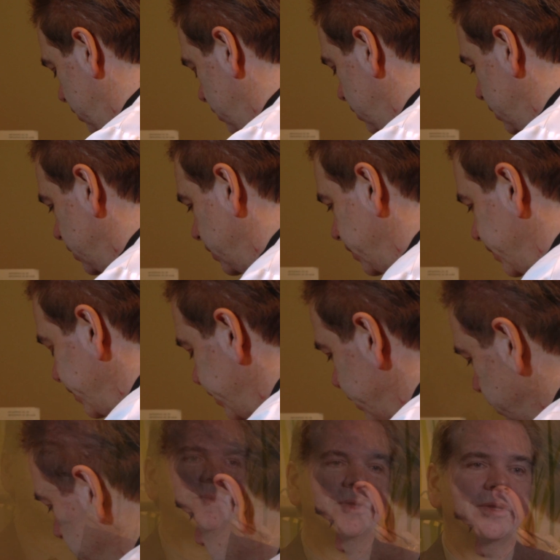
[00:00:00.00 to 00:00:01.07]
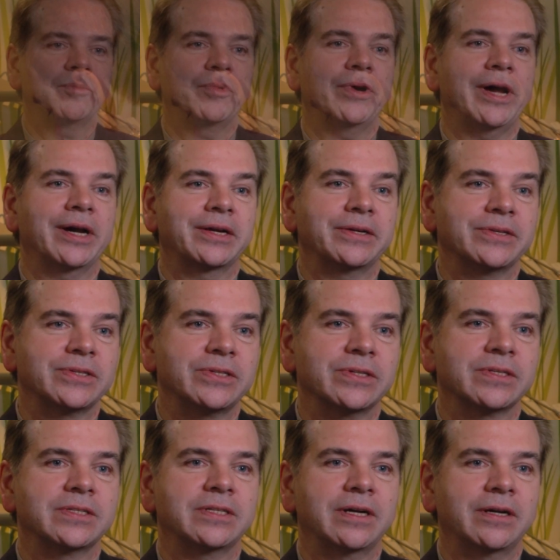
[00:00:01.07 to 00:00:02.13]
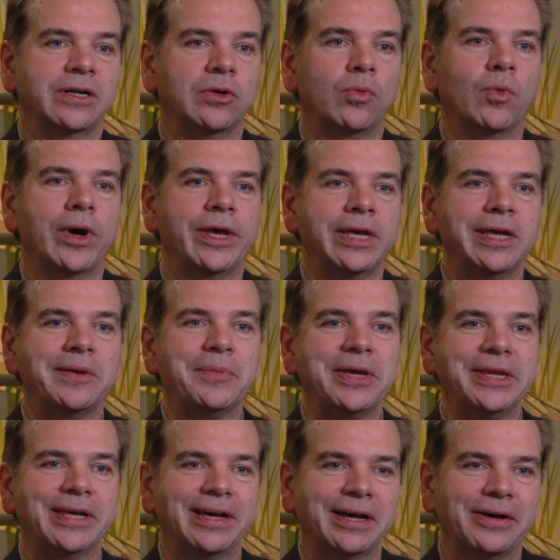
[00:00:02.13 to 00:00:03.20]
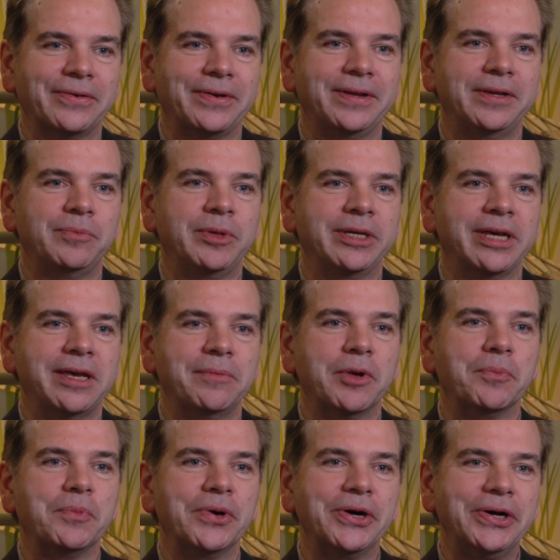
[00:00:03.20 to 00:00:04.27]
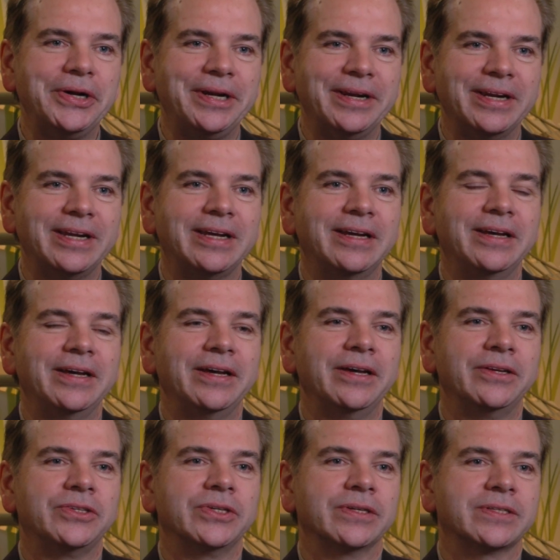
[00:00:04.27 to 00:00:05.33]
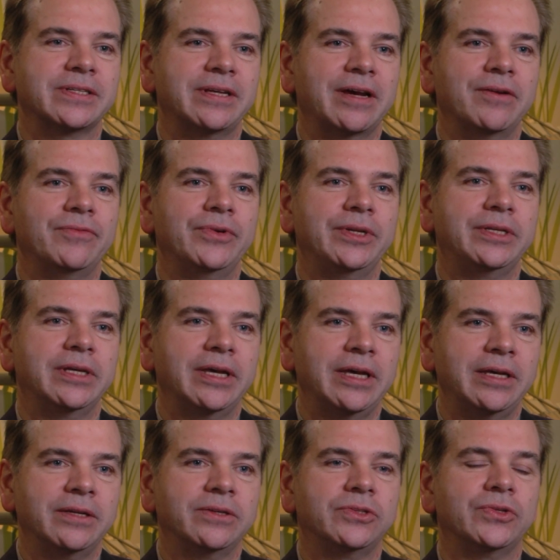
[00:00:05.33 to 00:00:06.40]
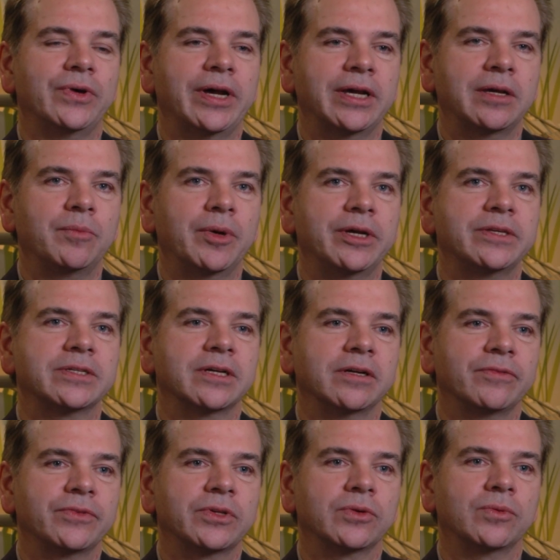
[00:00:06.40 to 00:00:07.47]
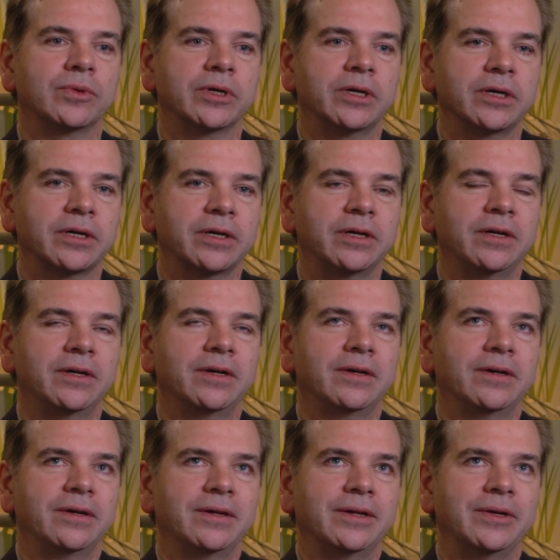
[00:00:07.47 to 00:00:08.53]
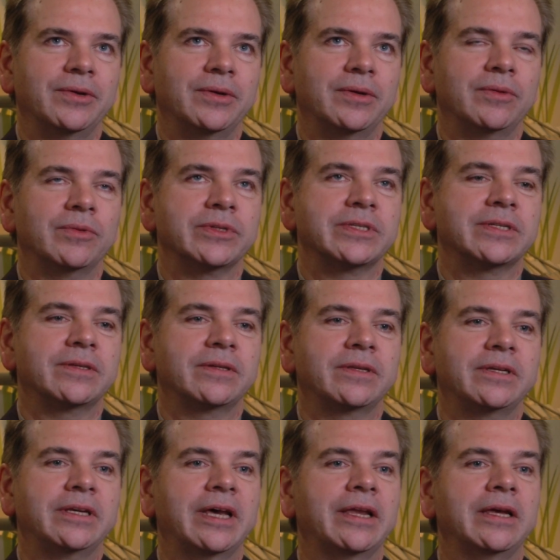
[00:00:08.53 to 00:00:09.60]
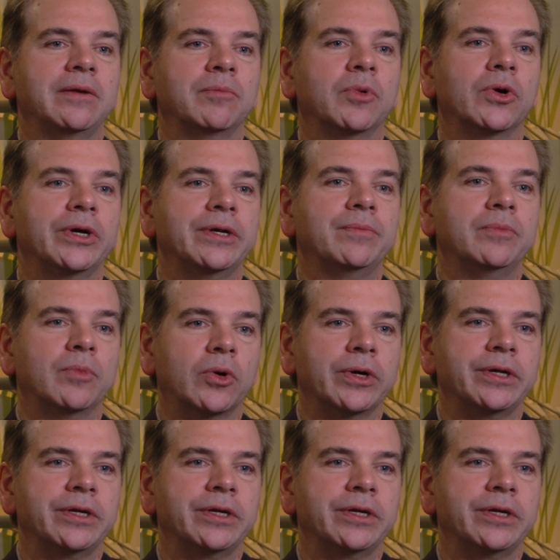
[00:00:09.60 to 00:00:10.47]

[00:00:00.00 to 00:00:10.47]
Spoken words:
Over time, the practice just started weighing me down. It became a burden. It just every day, dragging myself to work was getting more and more